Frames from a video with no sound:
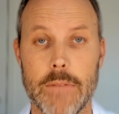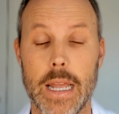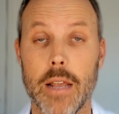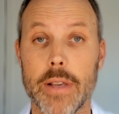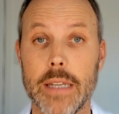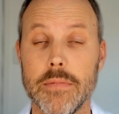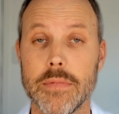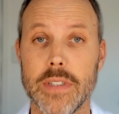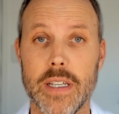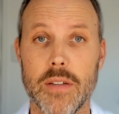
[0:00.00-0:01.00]
Hello again.
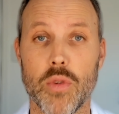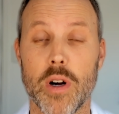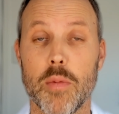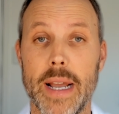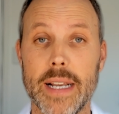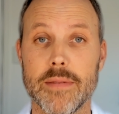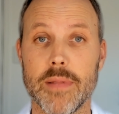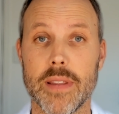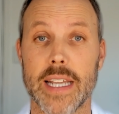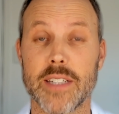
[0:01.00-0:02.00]
Welcome back.
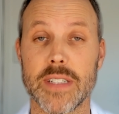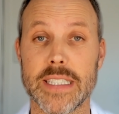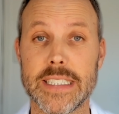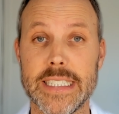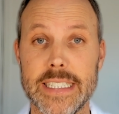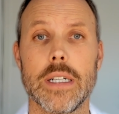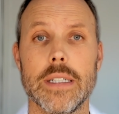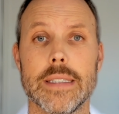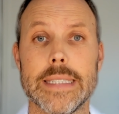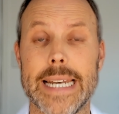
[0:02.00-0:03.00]
Thanks for listening.
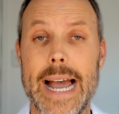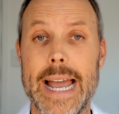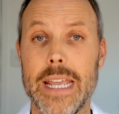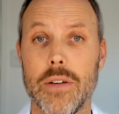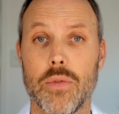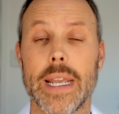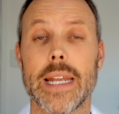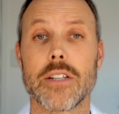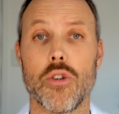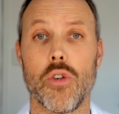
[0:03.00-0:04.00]
Today, we're
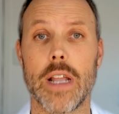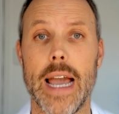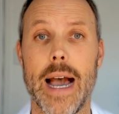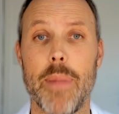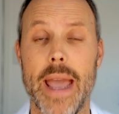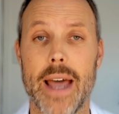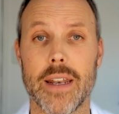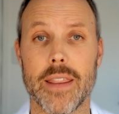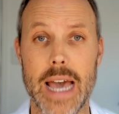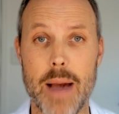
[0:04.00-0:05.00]
going to talk about
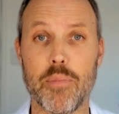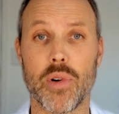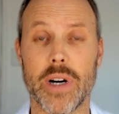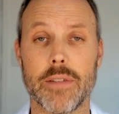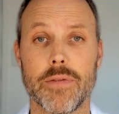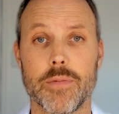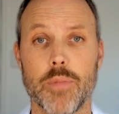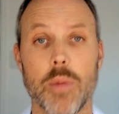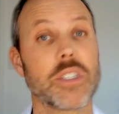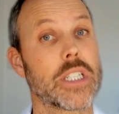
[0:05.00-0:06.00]
the brief.
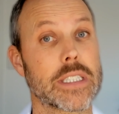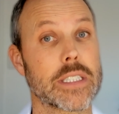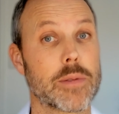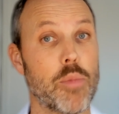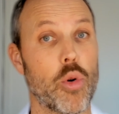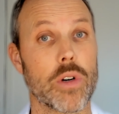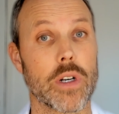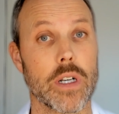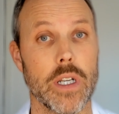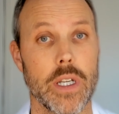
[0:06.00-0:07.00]
Probably just as
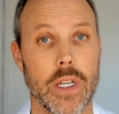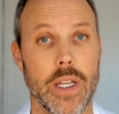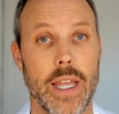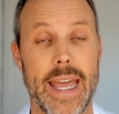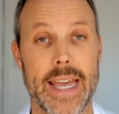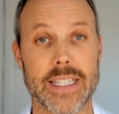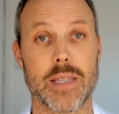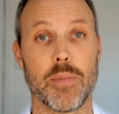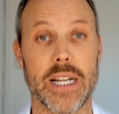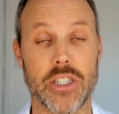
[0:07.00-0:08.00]
important as the
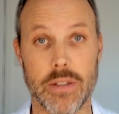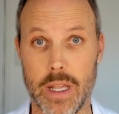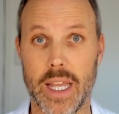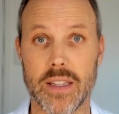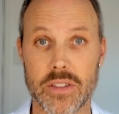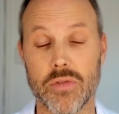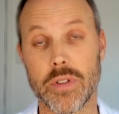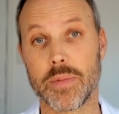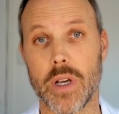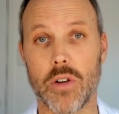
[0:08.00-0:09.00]
budget and the
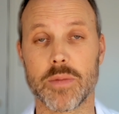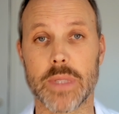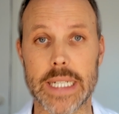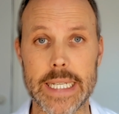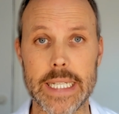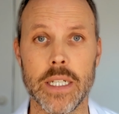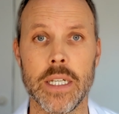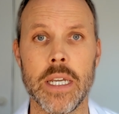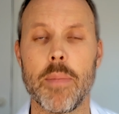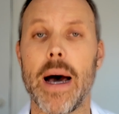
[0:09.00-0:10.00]
script ultimately.
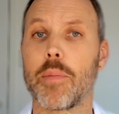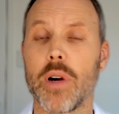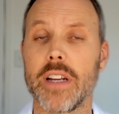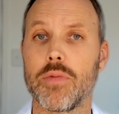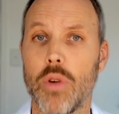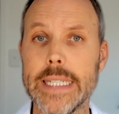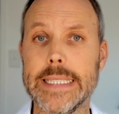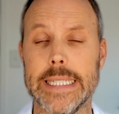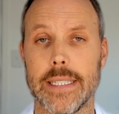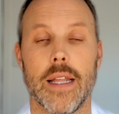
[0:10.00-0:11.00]
But the brief, what
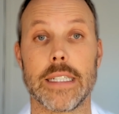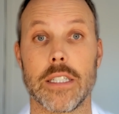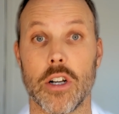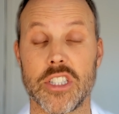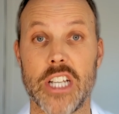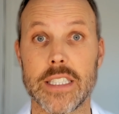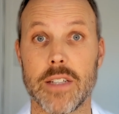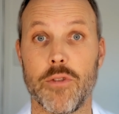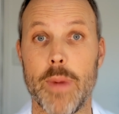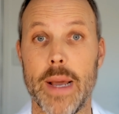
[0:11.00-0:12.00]
is it? It's not just a
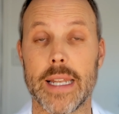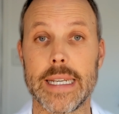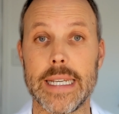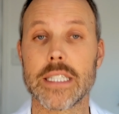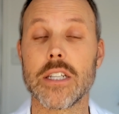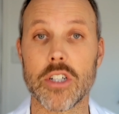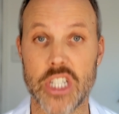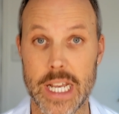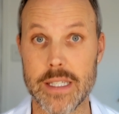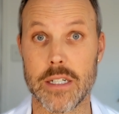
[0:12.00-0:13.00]
formality. It's not
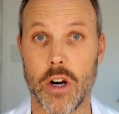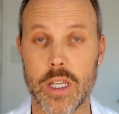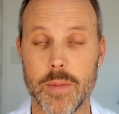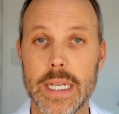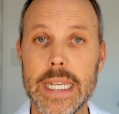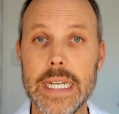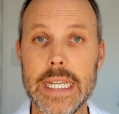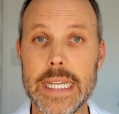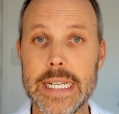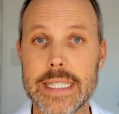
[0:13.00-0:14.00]
just a document. It
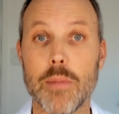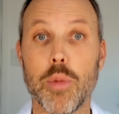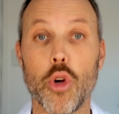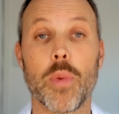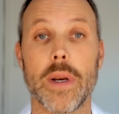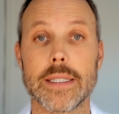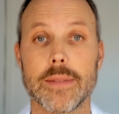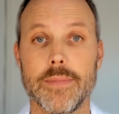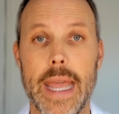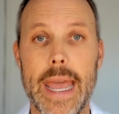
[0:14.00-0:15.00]
is the blueprint.
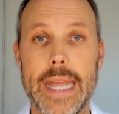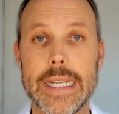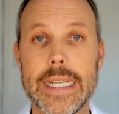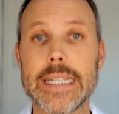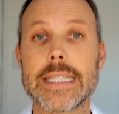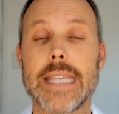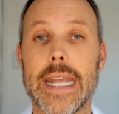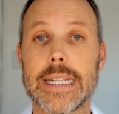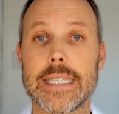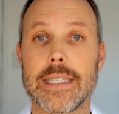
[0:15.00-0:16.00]
And it
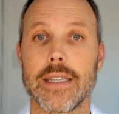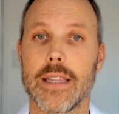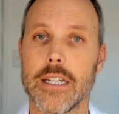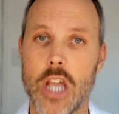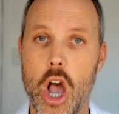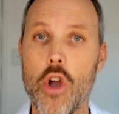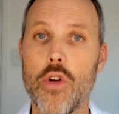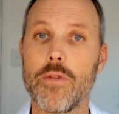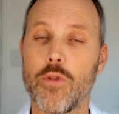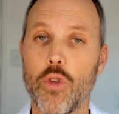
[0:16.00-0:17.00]
sets the
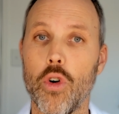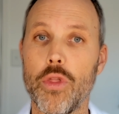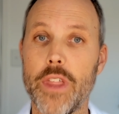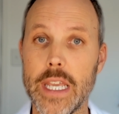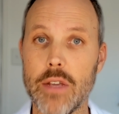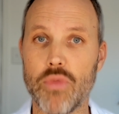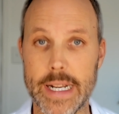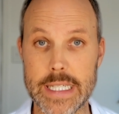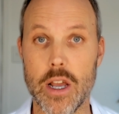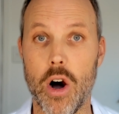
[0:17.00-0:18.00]
tone for the
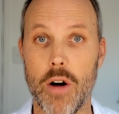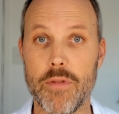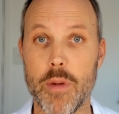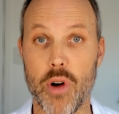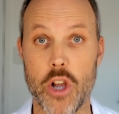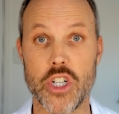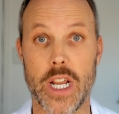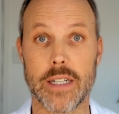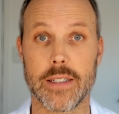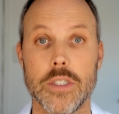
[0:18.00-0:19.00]
rest of the
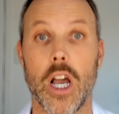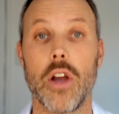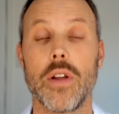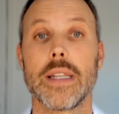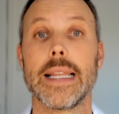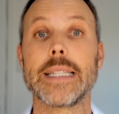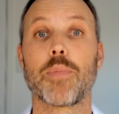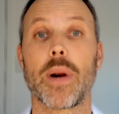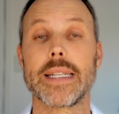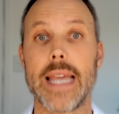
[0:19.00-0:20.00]
project. So let's
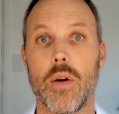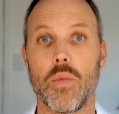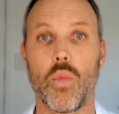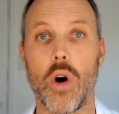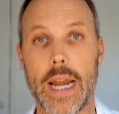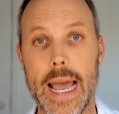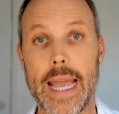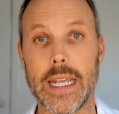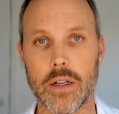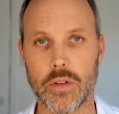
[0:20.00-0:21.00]
break down what
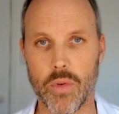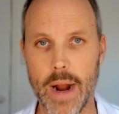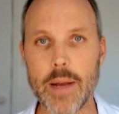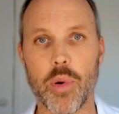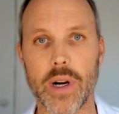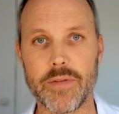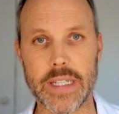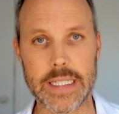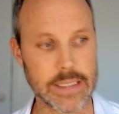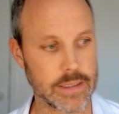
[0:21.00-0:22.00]
a great brief
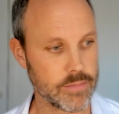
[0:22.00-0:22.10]
is,